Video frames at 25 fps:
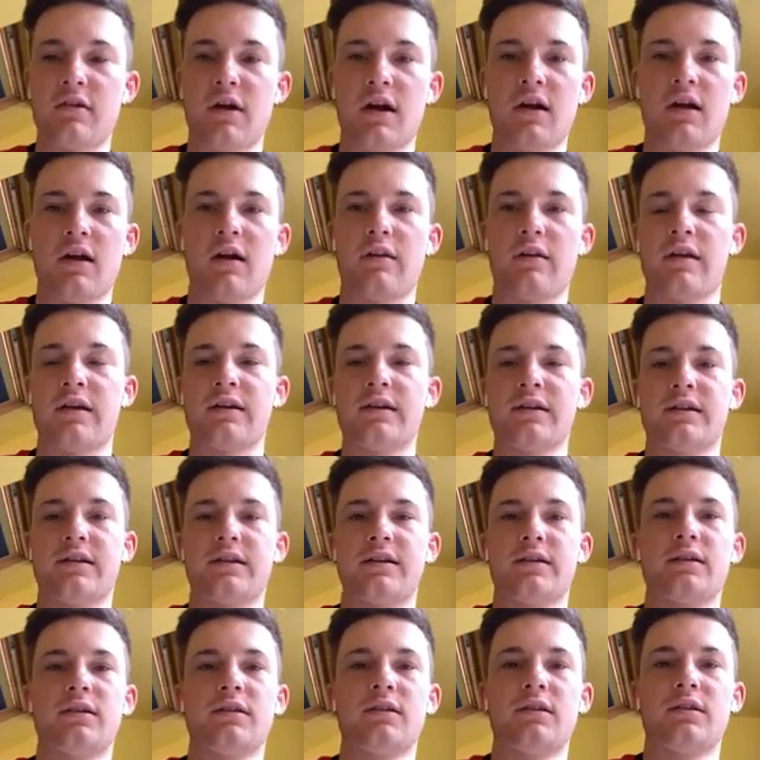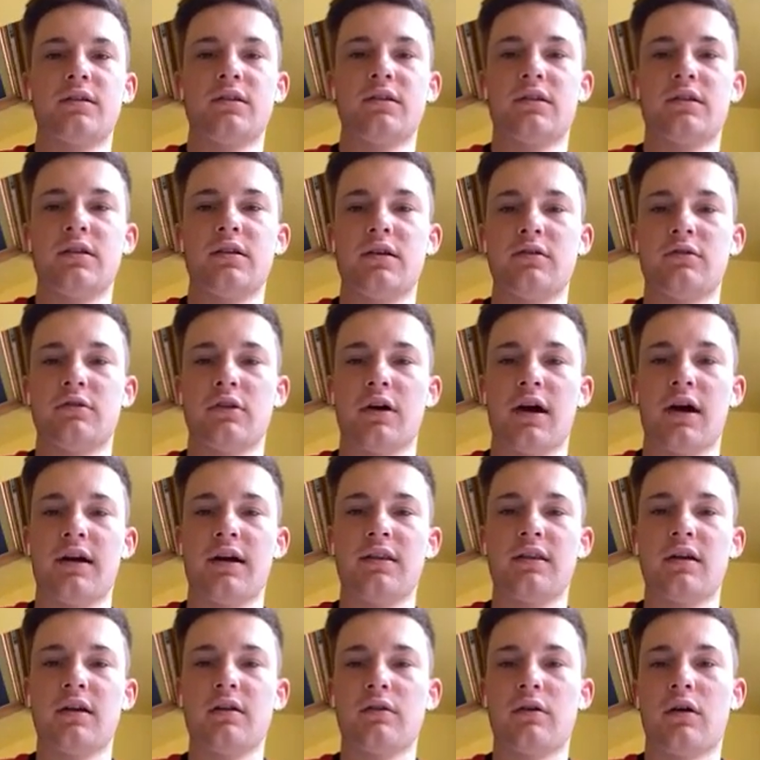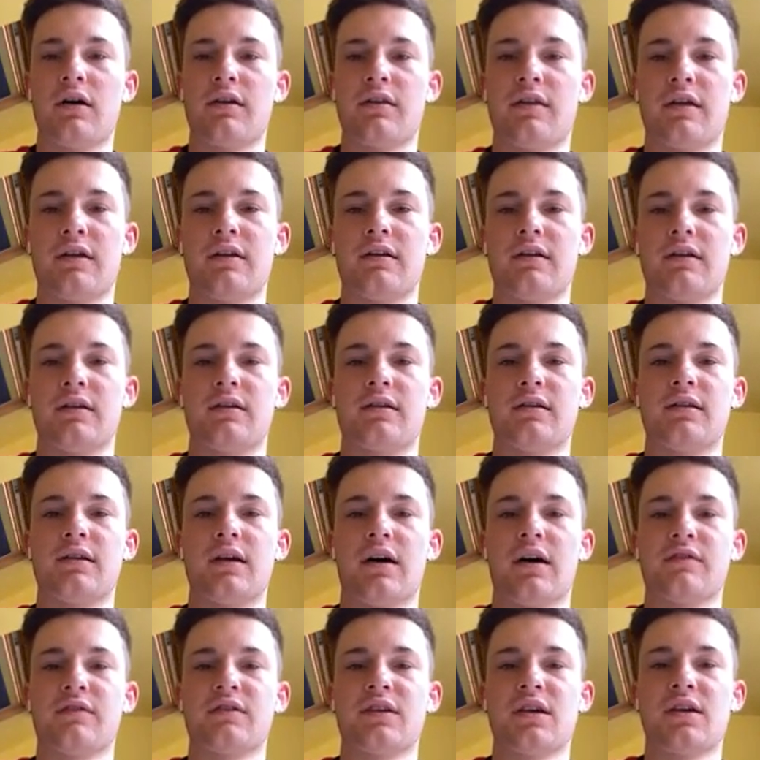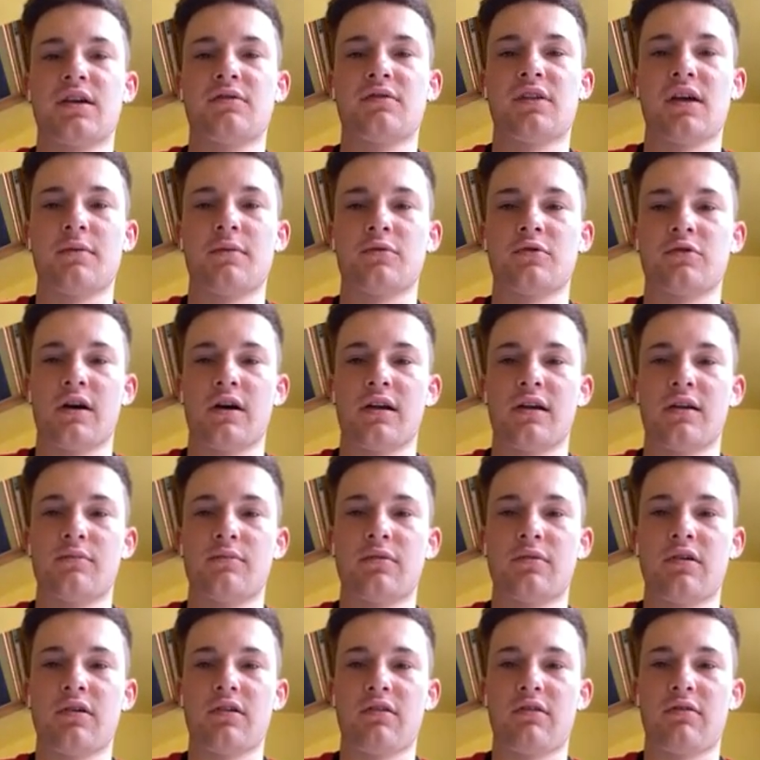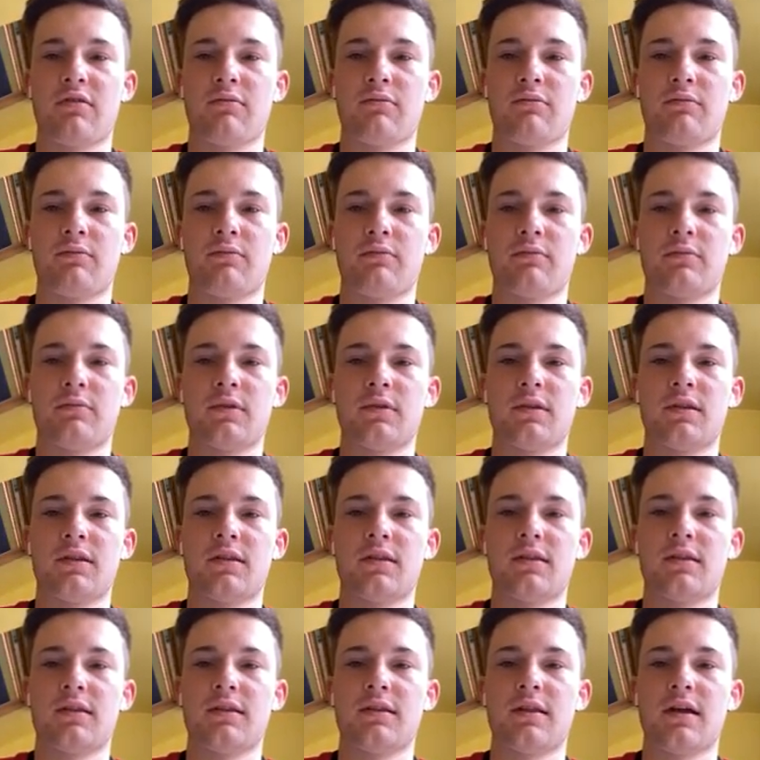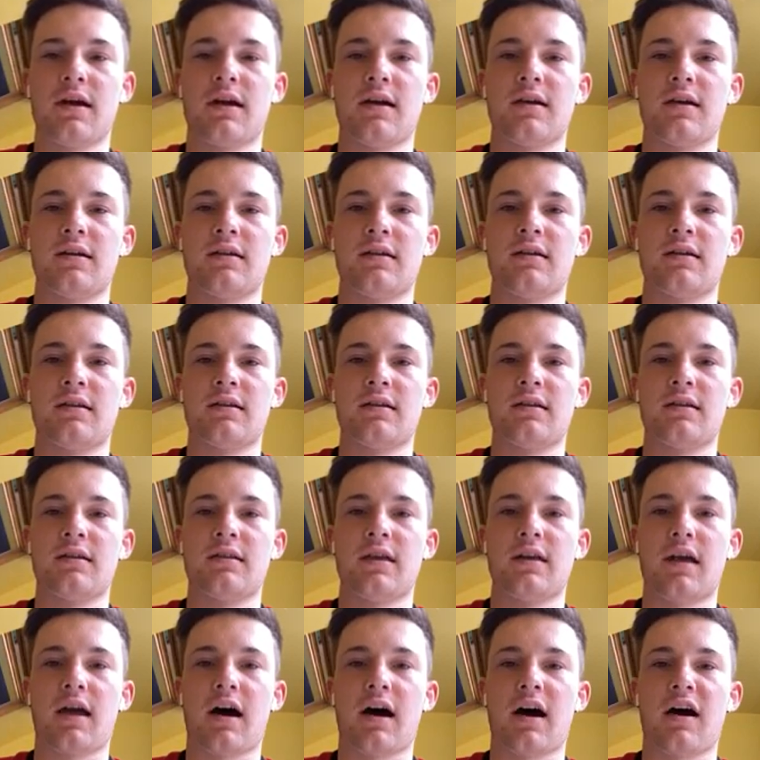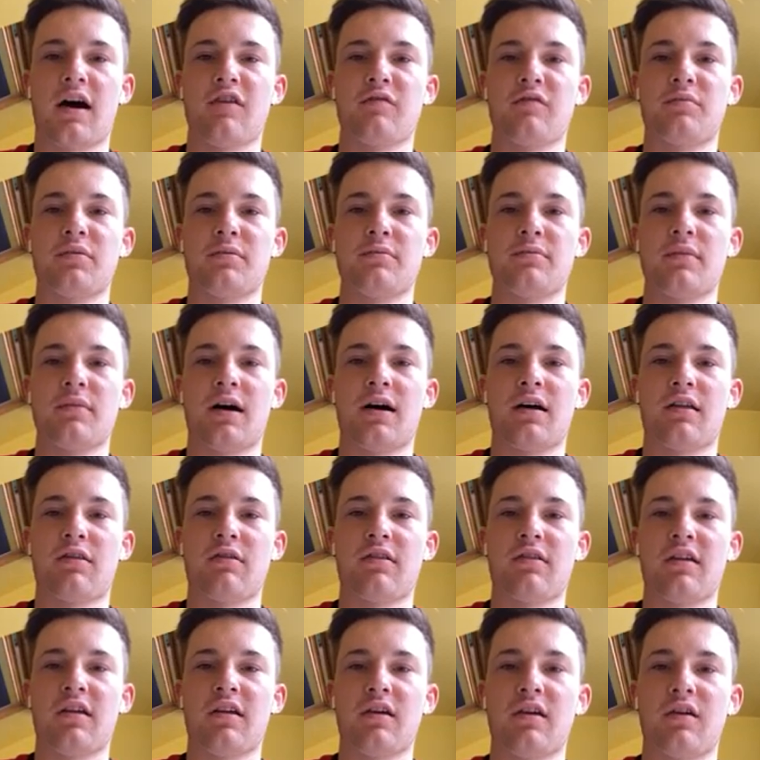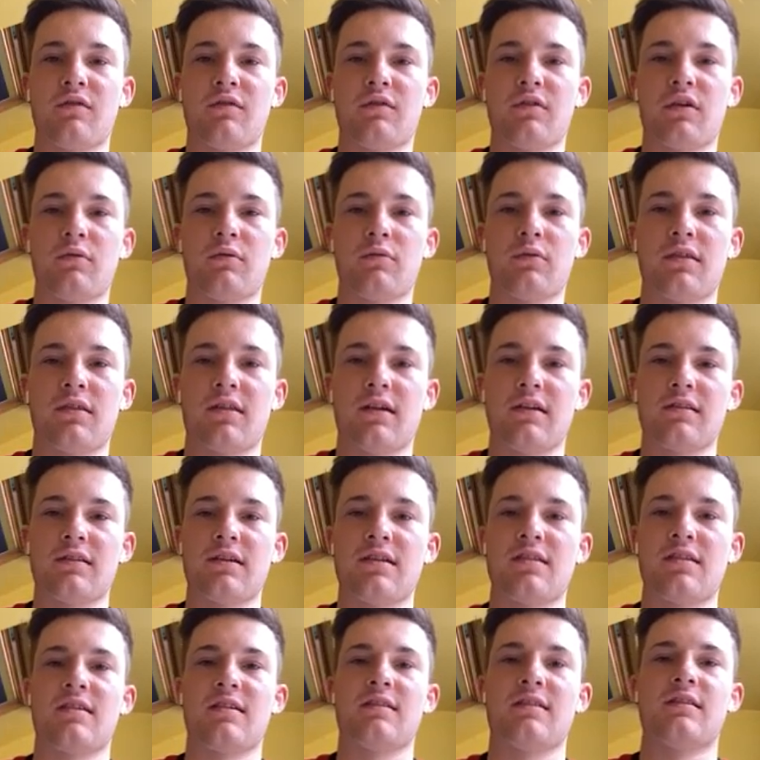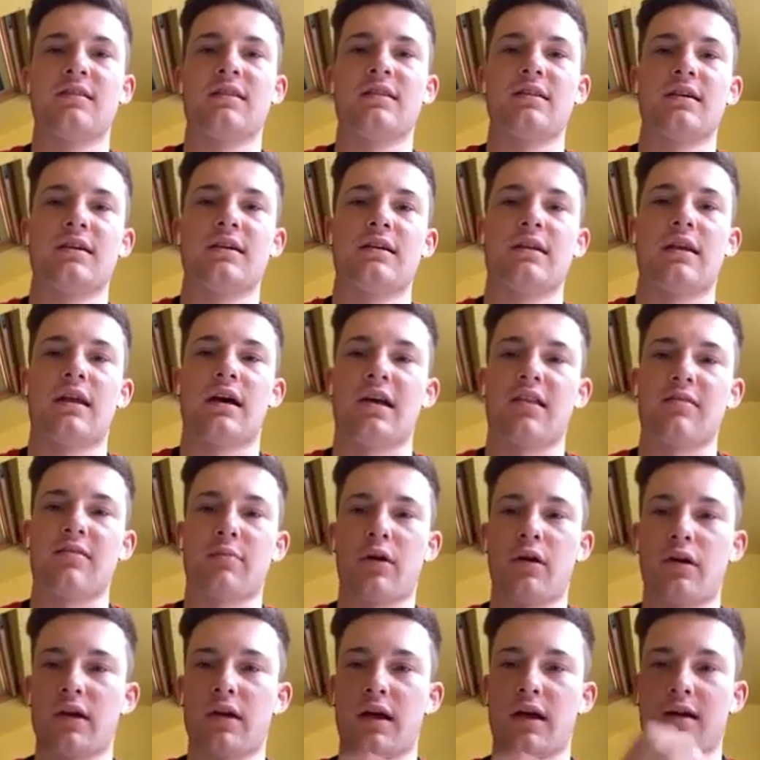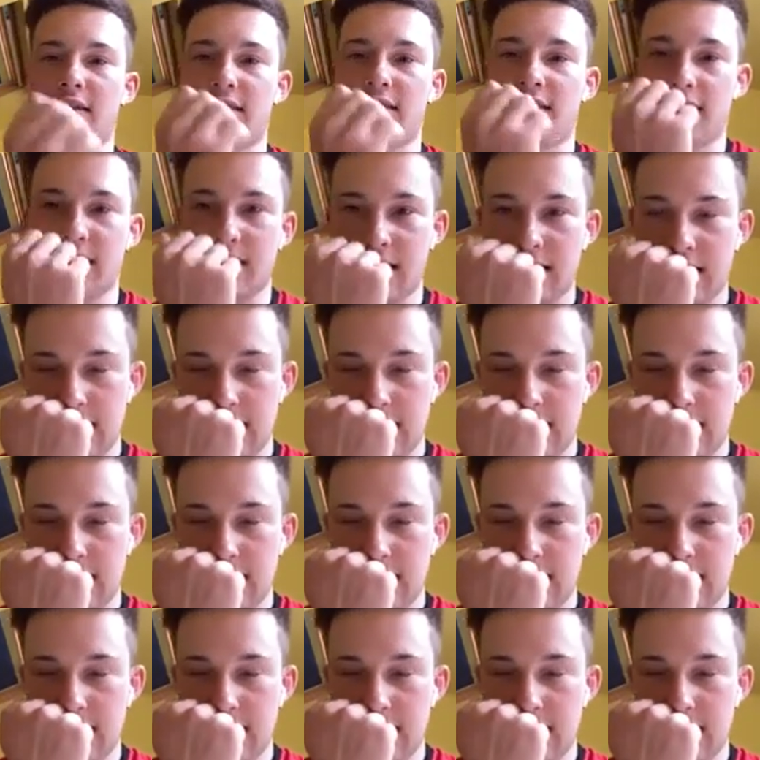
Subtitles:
I think Ukraine, though, I think you have to give them credit because they have been, as we said this in the last podcast,